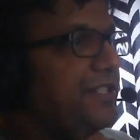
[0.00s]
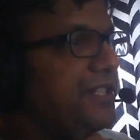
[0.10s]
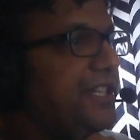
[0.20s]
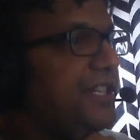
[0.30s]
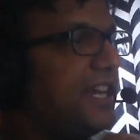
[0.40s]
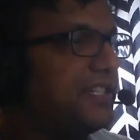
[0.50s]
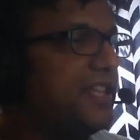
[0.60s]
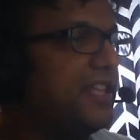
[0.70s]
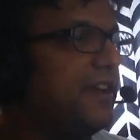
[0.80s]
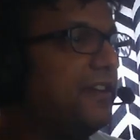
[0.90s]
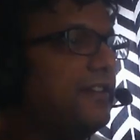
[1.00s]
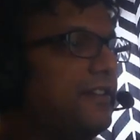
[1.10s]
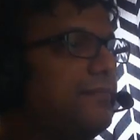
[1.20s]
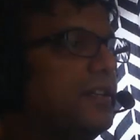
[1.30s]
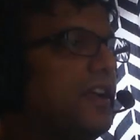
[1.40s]
He hates that
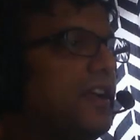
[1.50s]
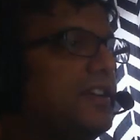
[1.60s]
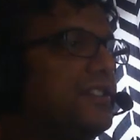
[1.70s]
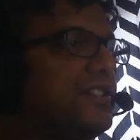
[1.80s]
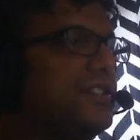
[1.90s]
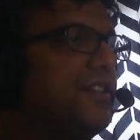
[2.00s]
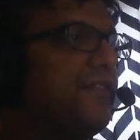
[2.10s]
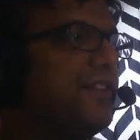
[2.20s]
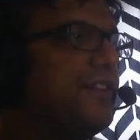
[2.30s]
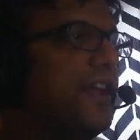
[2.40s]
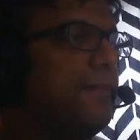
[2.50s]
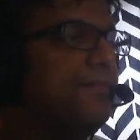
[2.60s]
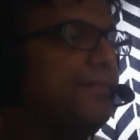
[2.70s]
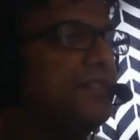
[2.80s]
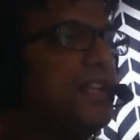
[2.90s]
because for
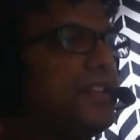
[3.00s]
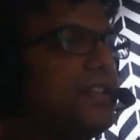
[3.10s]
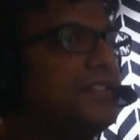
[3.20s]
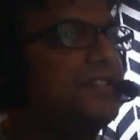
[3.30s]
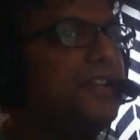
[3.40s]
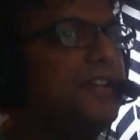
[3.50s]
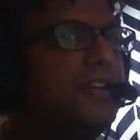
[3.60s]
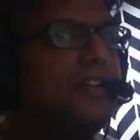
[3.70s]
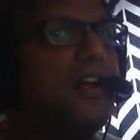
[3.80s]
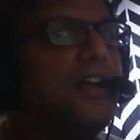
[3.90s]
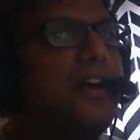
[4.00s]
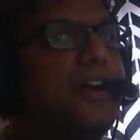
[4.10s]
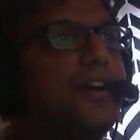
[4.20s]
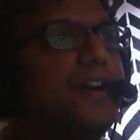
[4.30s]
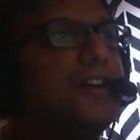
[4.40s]
him that's
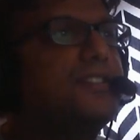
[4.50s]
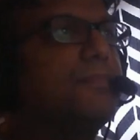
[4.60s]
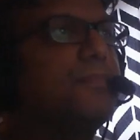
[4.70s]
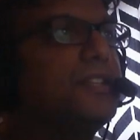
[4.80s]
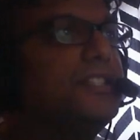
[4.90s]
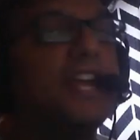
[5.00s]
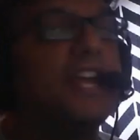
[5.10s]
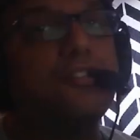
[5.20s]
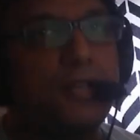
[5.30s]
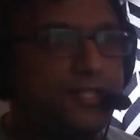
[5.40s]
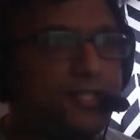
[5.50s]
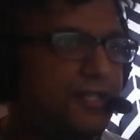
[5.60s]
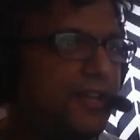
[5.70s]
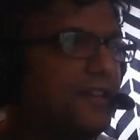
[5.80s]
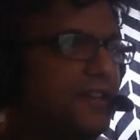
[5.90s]
something dangerous
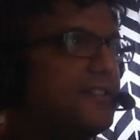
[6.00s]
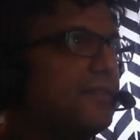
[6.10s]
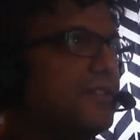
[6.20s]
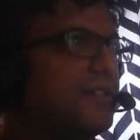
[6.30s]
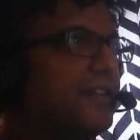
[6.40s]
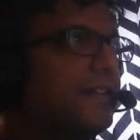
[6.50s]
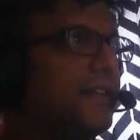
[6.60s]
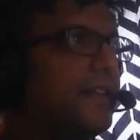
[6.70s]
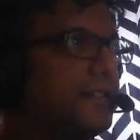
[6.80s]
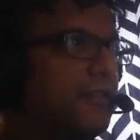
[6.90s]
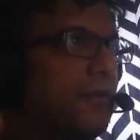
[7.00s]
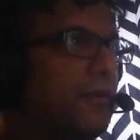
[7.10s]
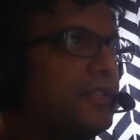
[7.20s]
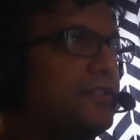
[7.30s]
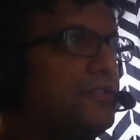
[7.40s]
and it's something that's
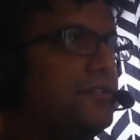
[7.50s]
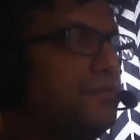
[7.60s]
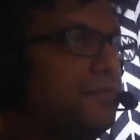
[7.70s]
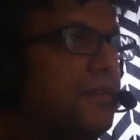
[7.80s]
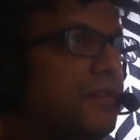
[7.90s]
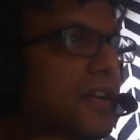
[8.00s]
going to